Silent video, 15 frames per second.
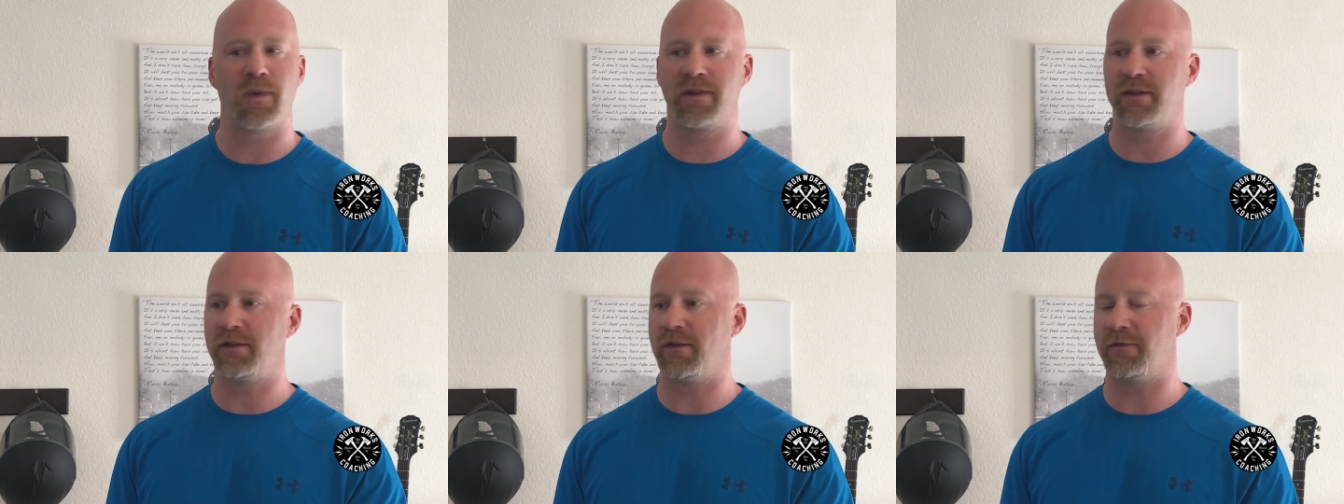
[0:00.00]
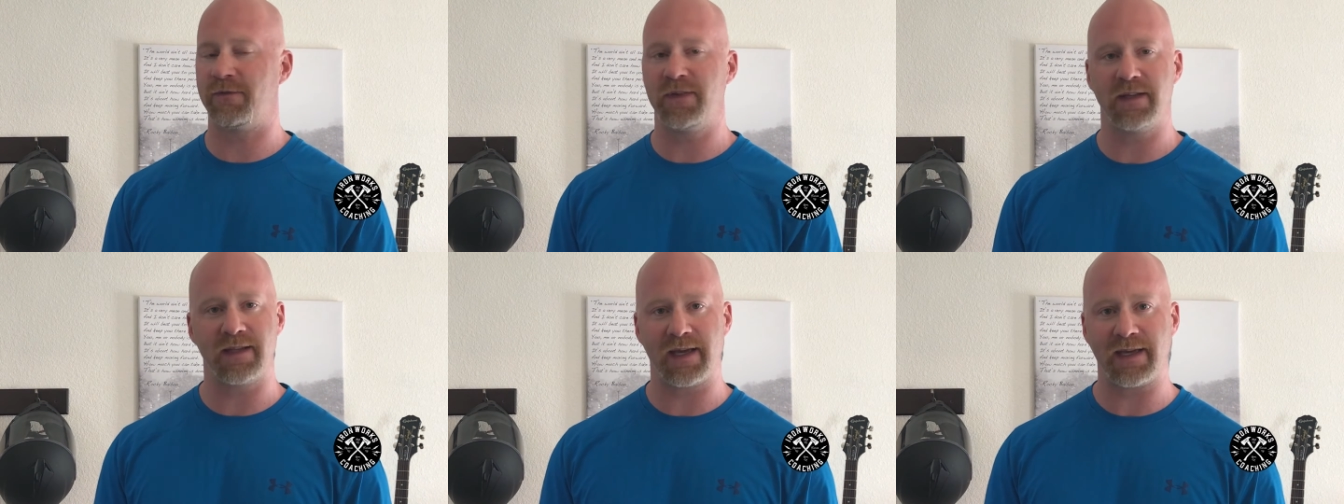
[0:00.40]
whether you
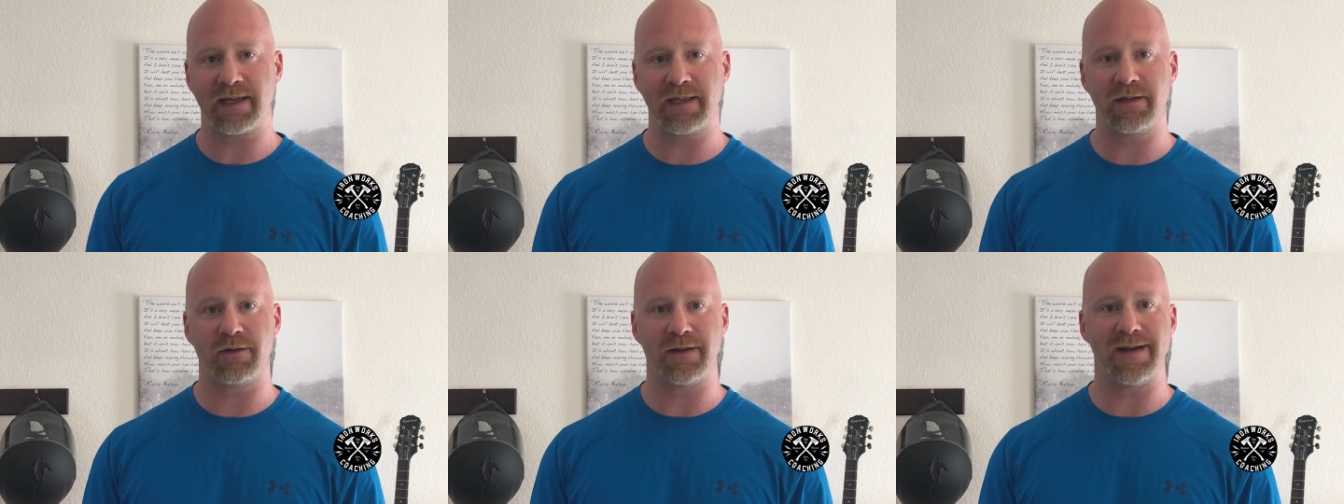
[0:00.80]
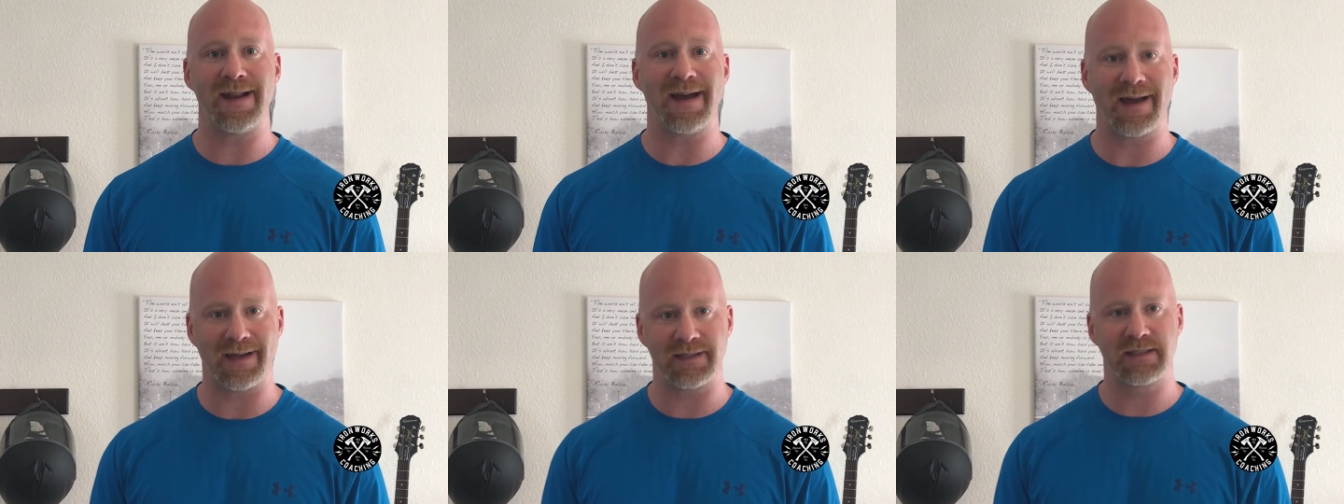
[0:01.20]
feel like it or
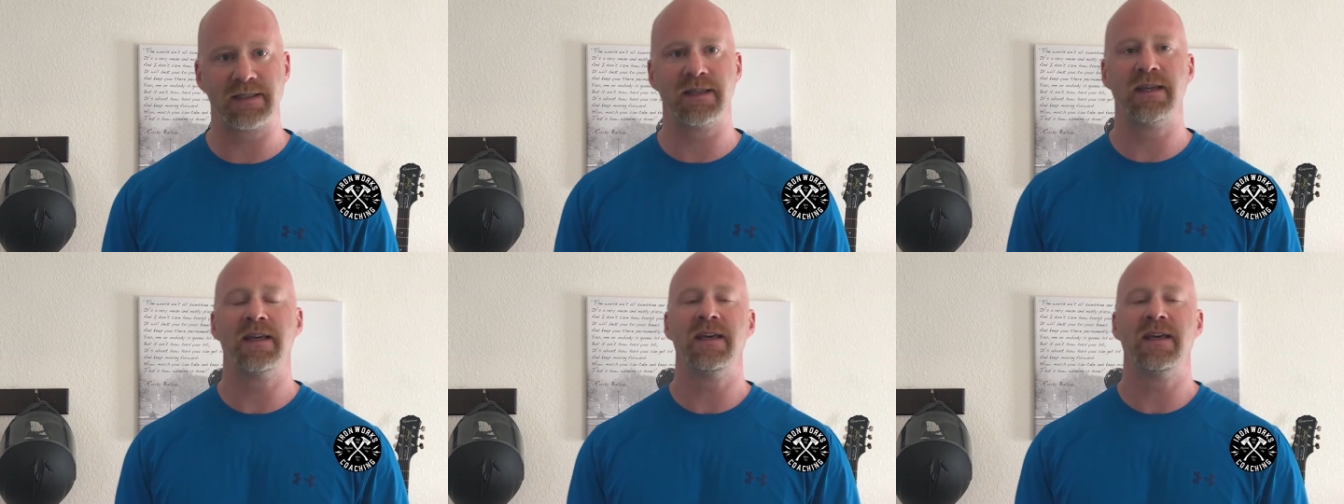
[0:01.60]
not.